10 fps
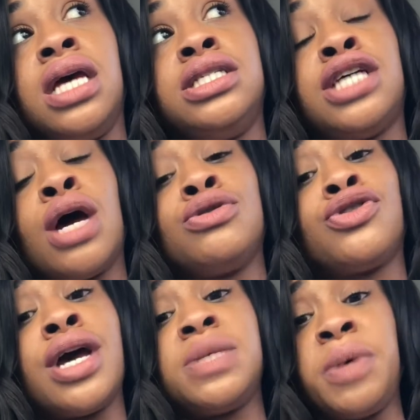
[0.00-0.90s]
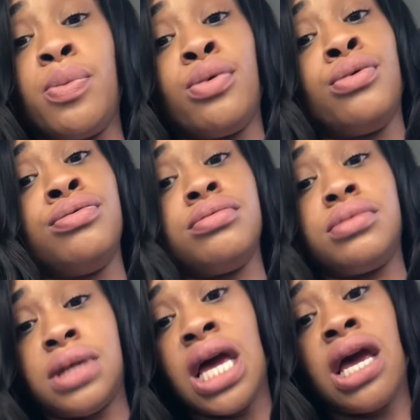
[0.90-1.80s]
in jail, trans people,
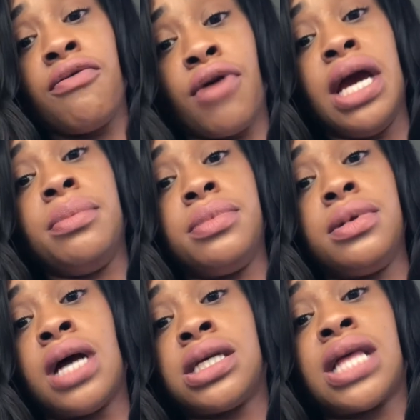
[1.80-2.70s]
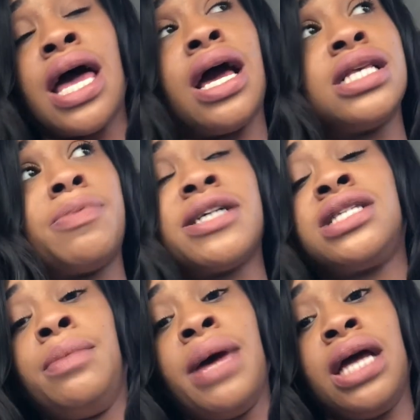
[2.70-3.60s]
they get raped. That's like,
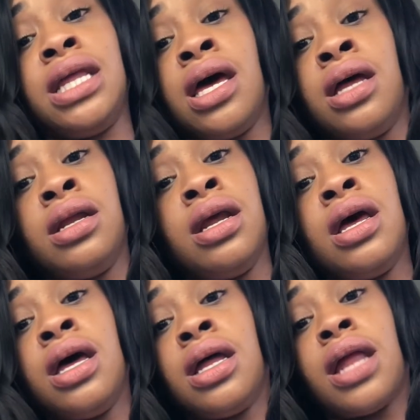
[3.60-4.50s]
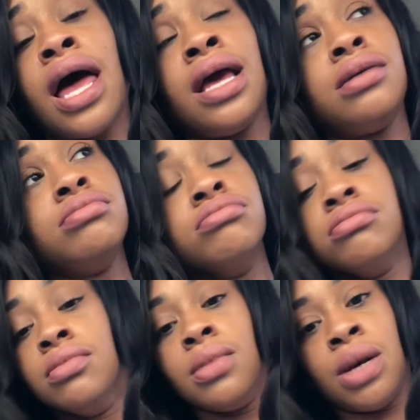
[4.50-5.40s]
especially back then, like,
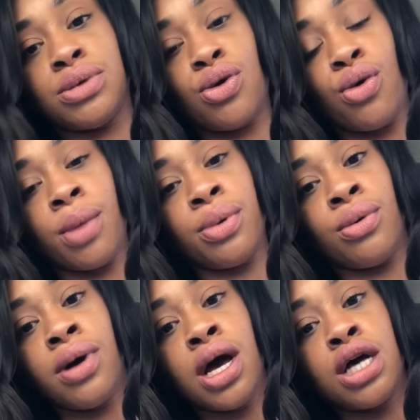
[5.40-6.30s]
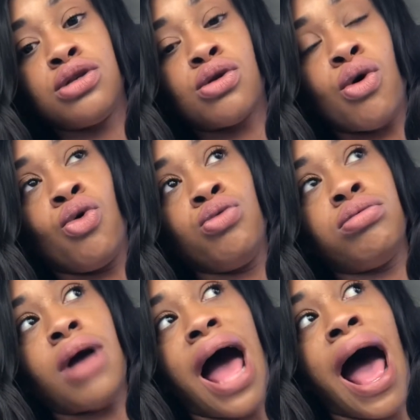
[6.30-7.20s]
it was horrible. So
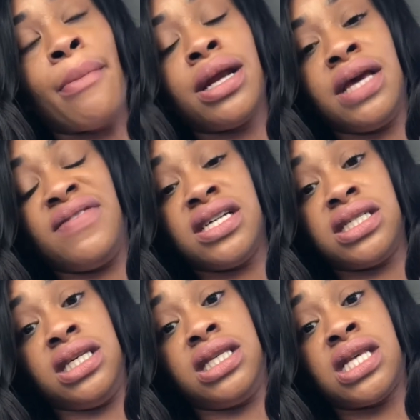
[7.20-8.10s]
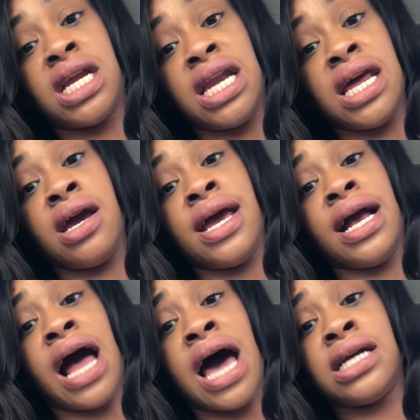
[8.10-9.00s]
I believe that she's sitting there
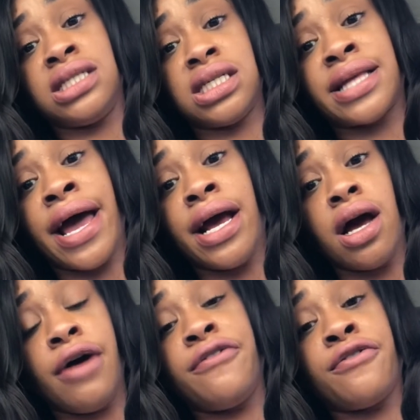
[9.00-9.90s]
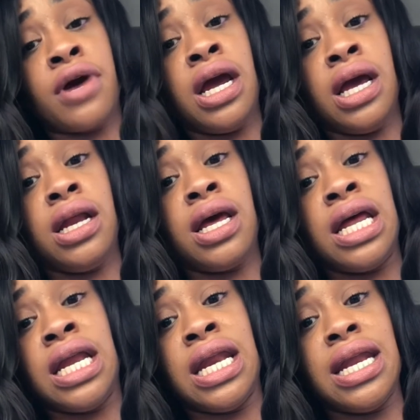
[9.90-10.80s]
and kind of just like afraid
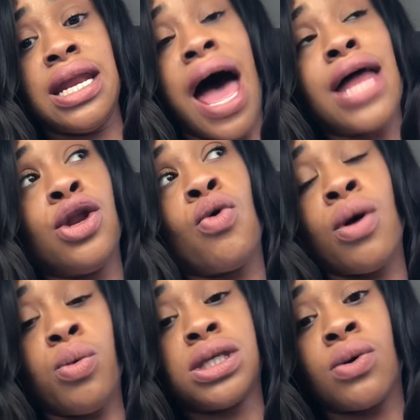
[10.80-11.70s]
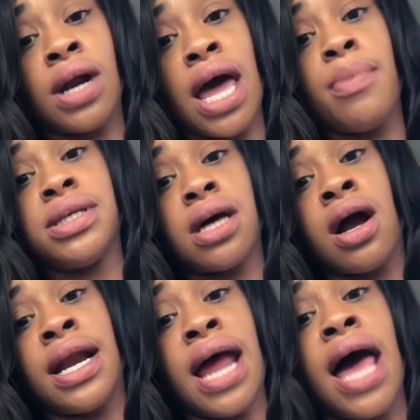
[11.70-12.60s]
and not knowing what's going to happen to
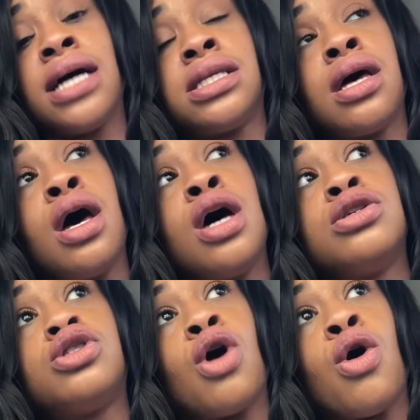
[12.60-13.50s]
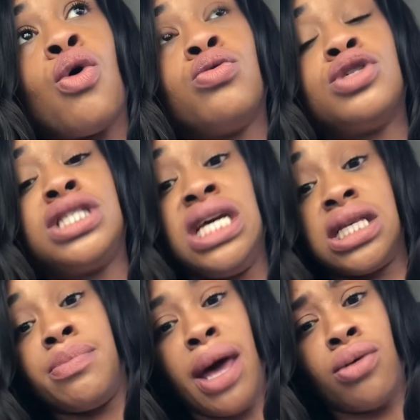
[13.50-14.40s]
her next. So she
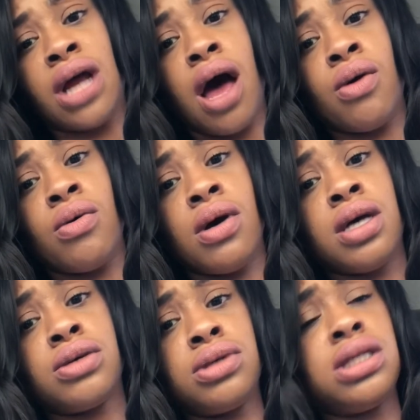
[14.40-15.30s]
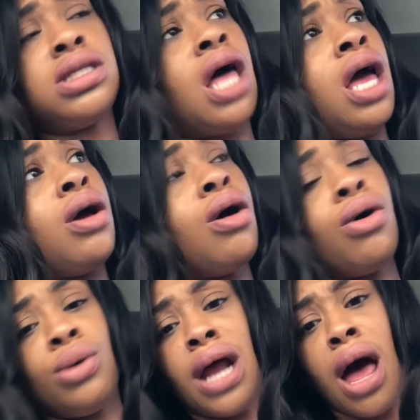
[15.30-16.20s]
gets bailed out. So she's like,
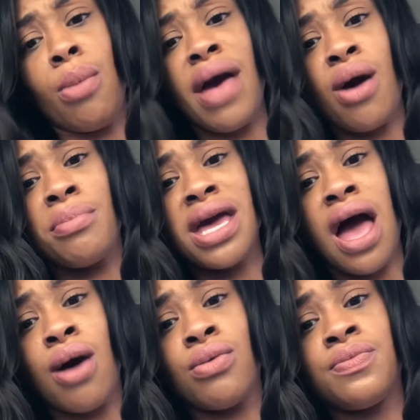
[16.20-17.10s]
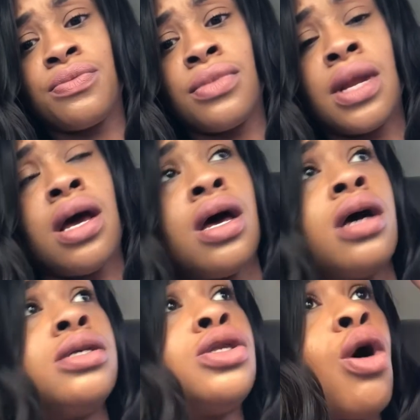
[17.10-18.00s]
who the hell bailed me out?
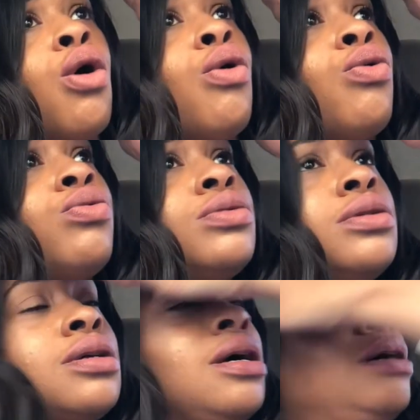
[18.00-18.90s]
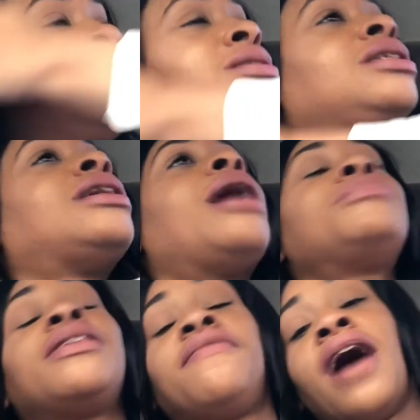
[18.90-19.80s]
So she
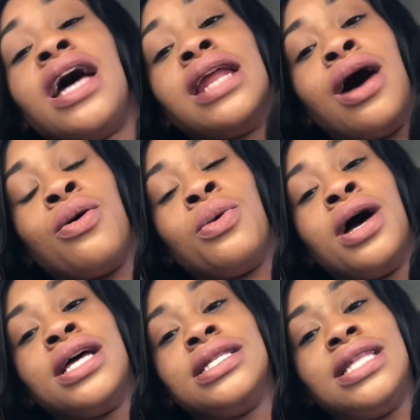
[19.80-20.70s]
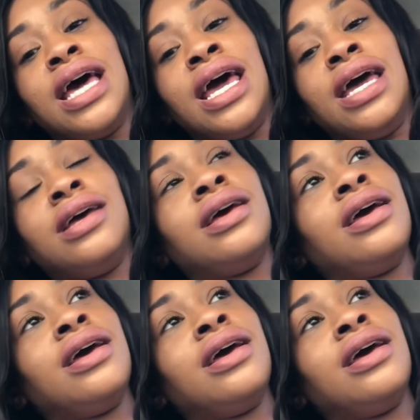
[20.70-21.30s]
comes to find out that